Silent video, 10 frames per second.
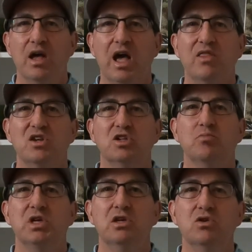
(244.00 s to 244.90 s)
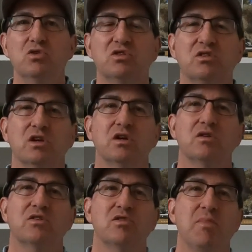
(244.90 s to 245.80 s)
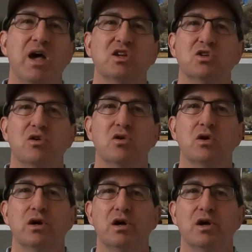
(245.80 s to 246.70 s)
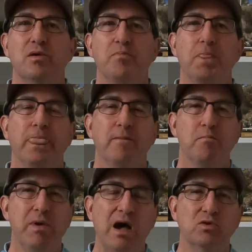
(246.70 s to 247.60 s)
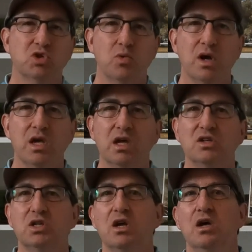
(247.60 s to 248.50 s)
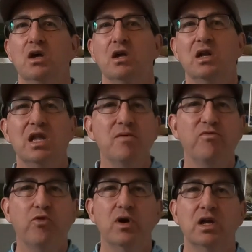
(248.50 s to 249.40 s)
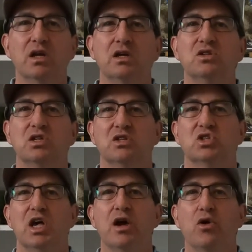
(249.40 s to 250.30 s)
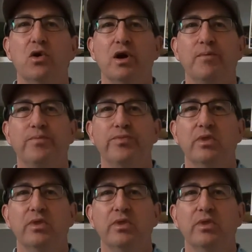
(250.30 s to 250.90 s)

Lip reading: And this can be used to master bounce rigs, nymph rigs, etc.